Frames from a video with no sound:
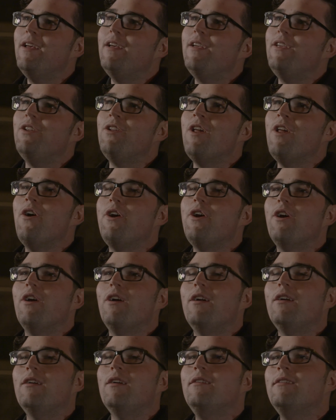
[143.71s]
you know
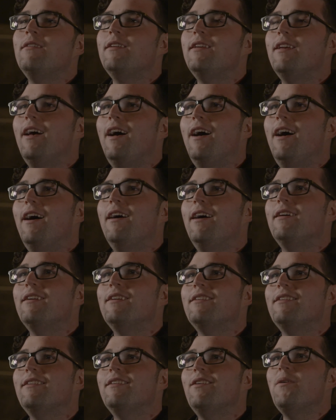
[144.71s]
you're uh,
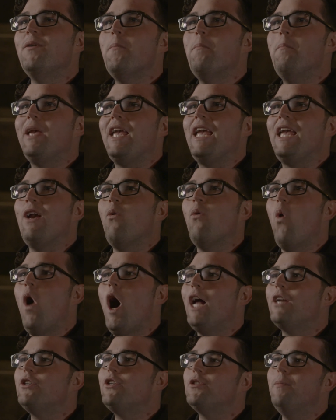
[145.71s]
being
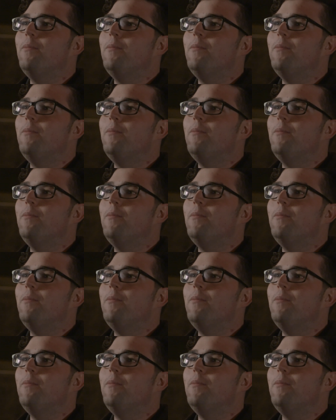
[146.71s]
watched